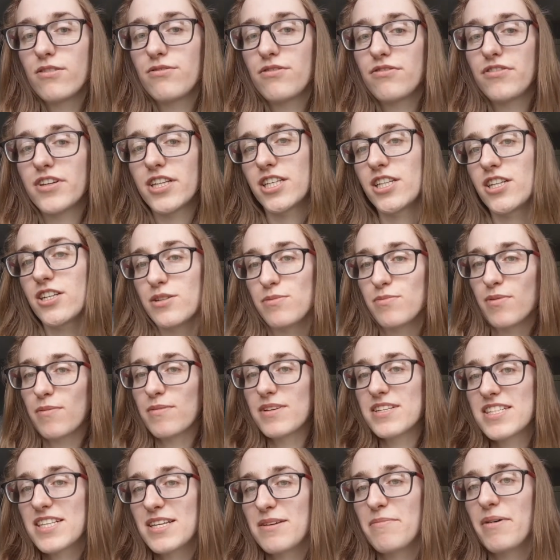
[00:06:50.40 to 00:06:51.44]
other videos you
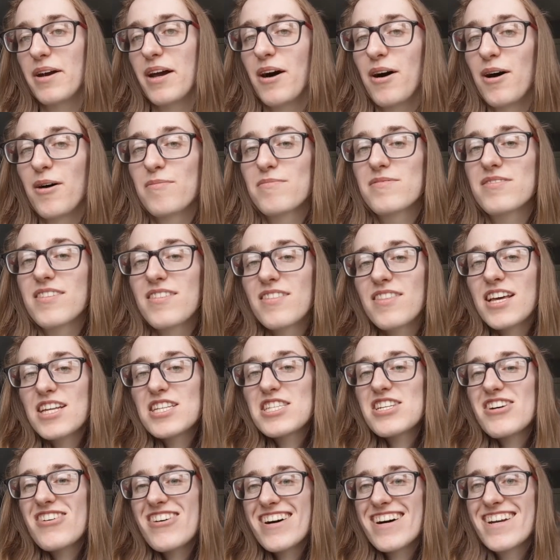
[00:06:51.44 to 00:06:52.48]
probably see my arms are
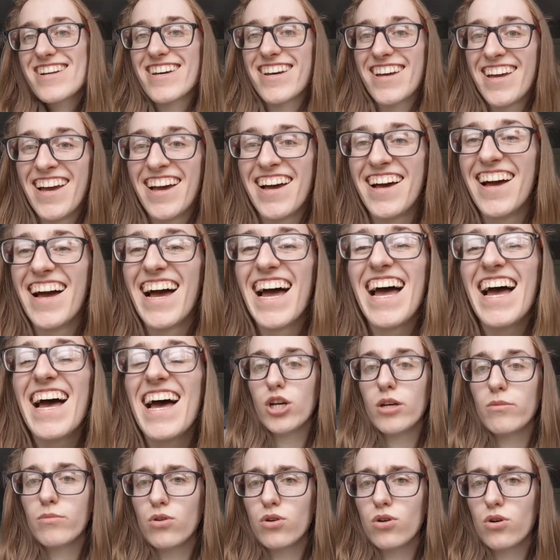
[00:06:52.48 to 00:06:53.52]
tiny.
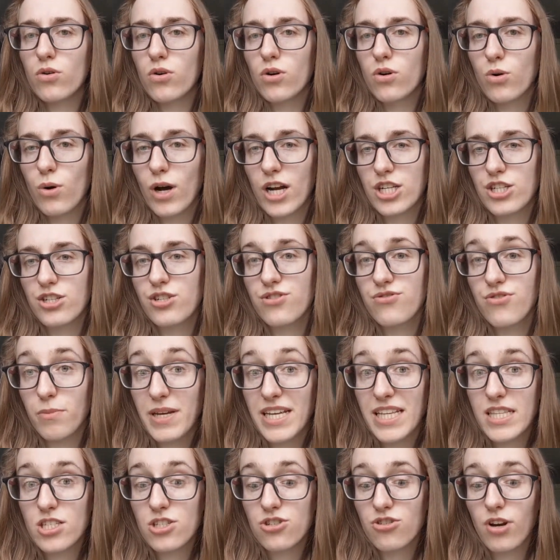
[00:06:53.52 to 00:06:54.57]
Two more questions from
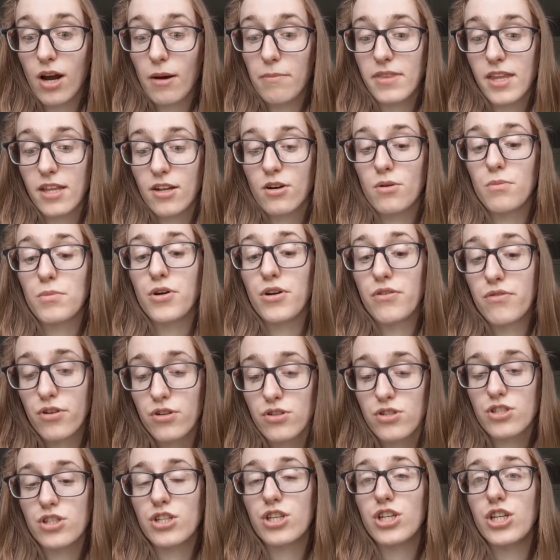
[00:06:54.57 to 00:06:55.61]
Instagram, then I'll move
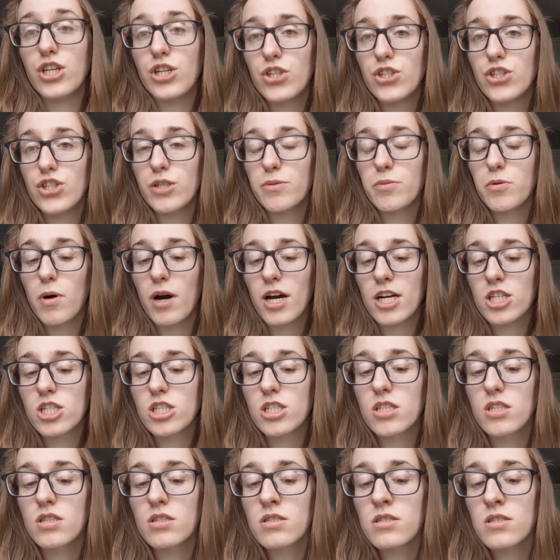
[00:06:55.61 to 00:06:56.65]
on to YouTube
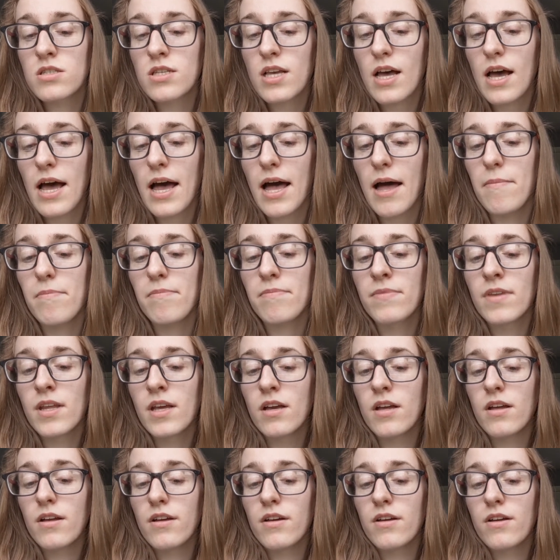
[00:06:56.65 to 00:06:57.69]
questions.
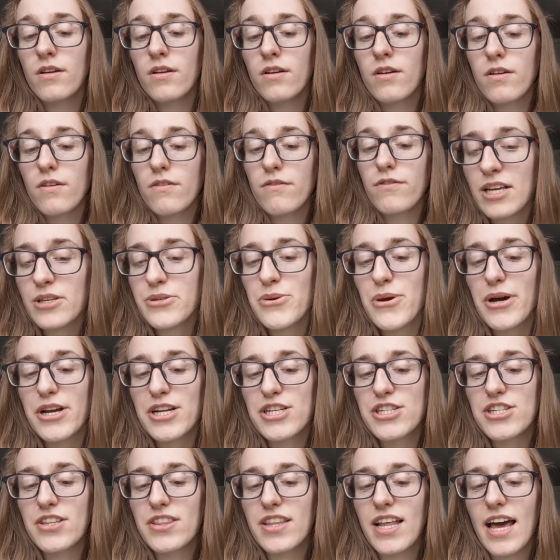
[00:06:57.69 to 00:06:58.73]
Next
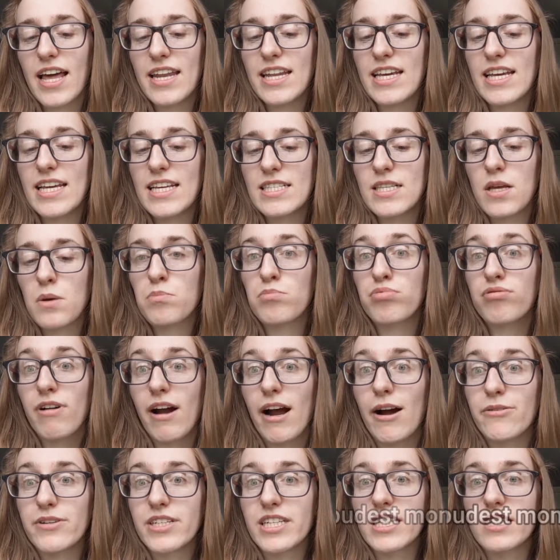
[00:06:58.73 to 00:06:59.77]
question then is
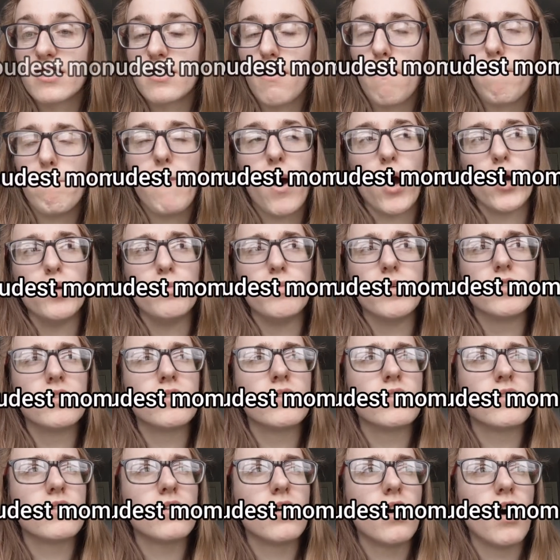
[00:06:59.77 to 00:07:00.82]
proudest
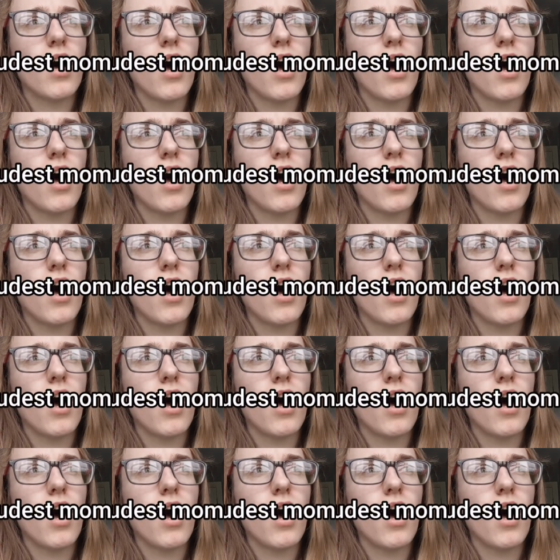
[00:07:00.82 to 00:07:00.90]
moment.